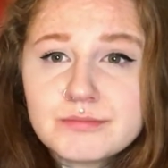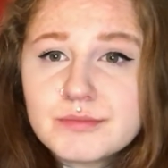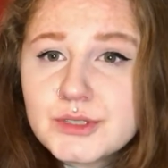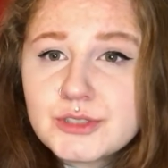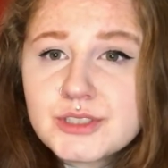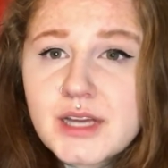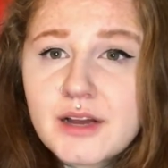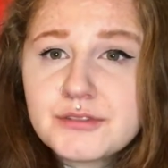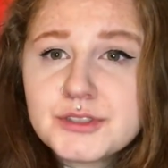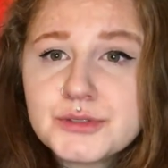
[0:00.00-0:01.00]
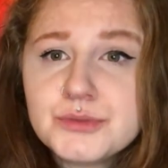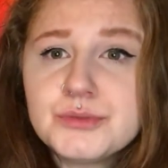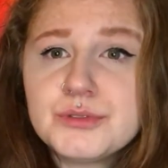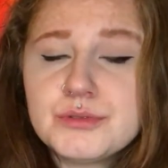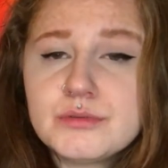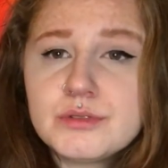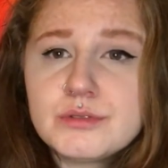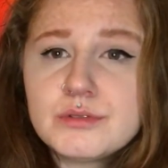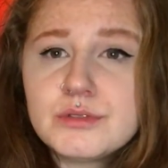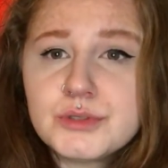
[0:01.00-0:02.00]
You just have to
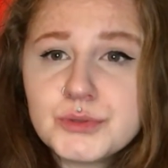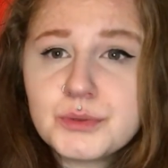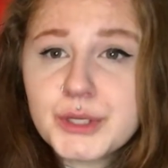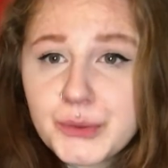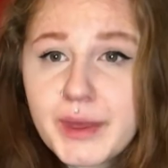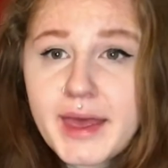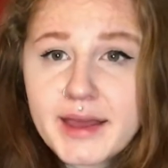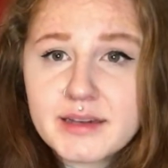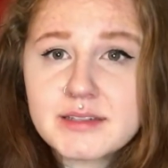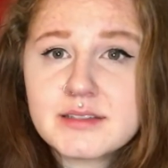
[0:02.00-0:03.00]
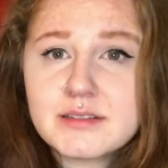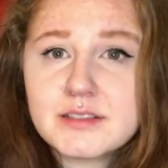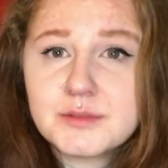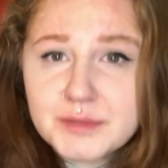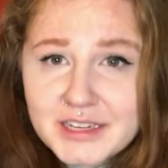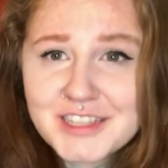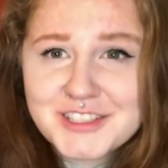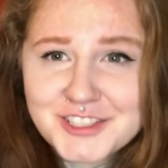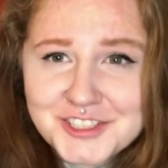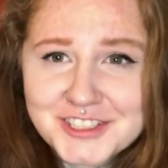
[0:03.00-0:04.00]
do what you can to be nice
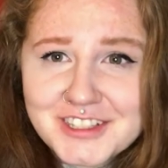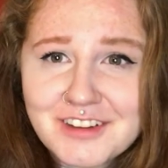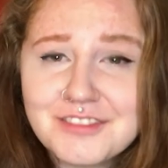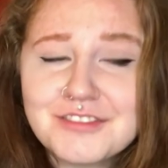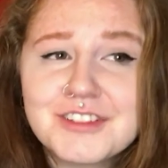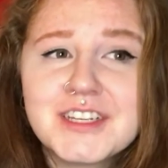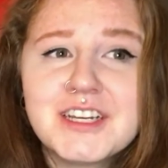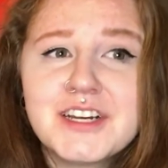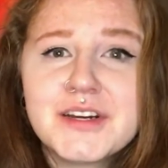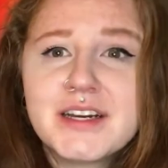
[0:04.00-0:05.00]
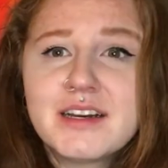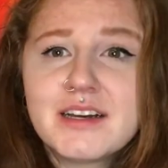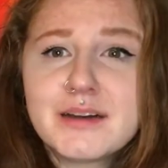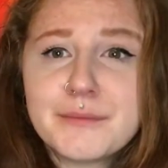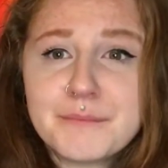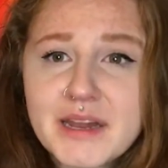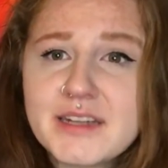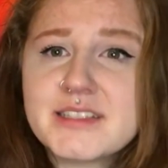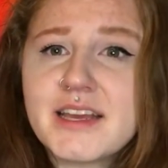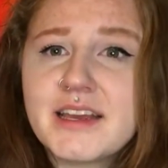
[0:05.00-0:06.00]
to yourself.
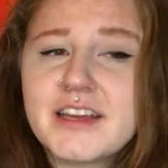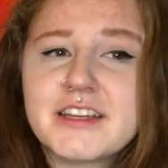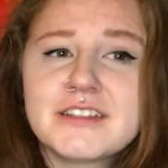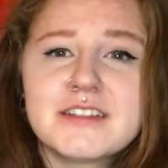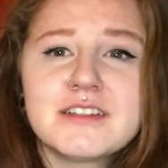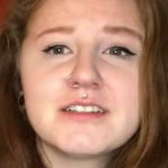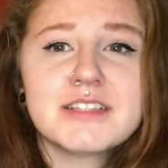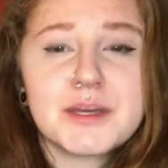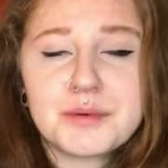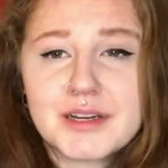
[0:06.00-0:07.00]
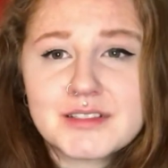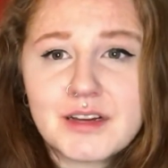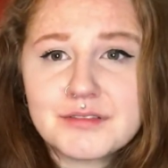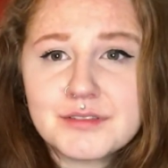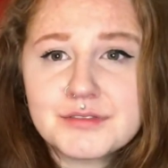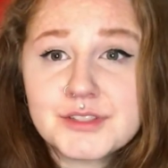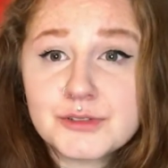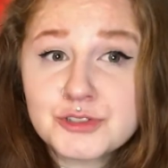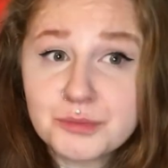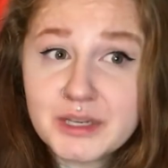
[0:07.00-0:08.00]
Meditate, take breaks off of
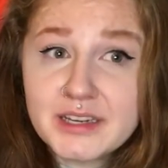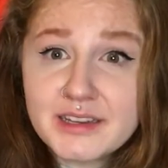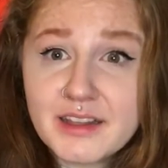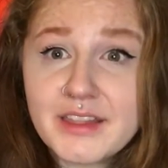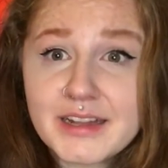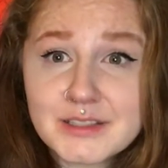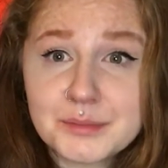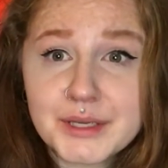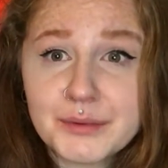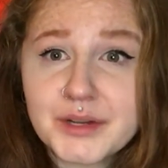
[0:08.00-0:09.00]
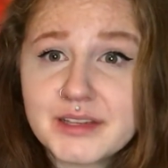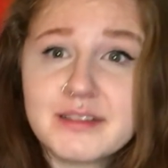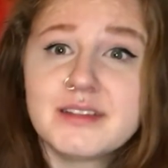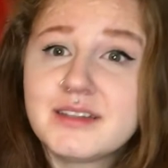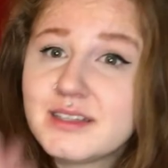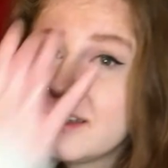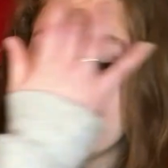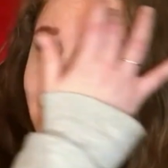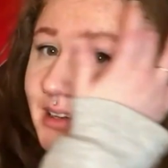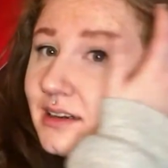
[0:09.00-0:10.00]
social media, that's a big one.
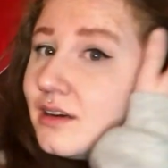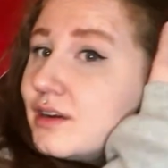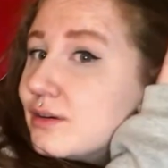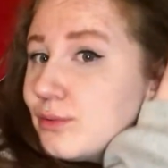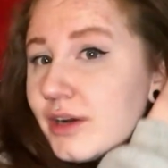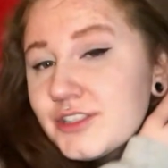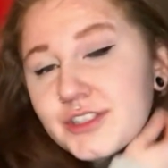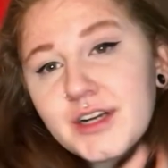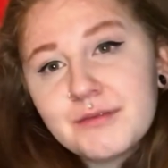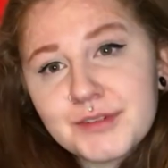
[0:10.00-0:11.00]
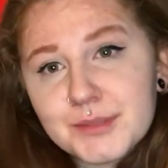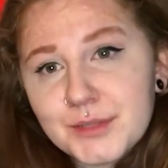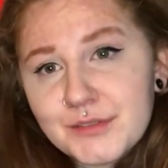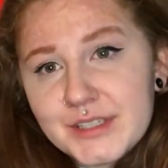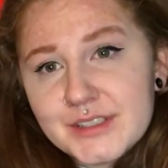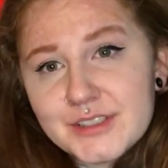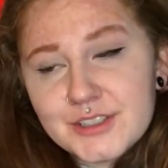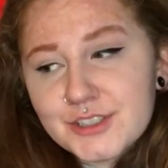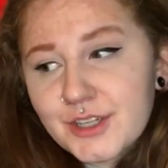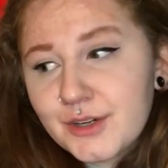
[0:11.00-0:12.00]
Watch your comfort movies, your
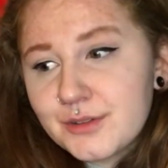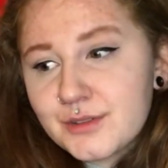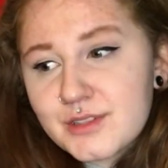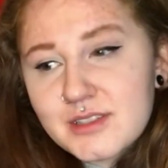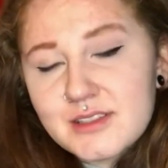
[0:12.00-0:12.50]
shows.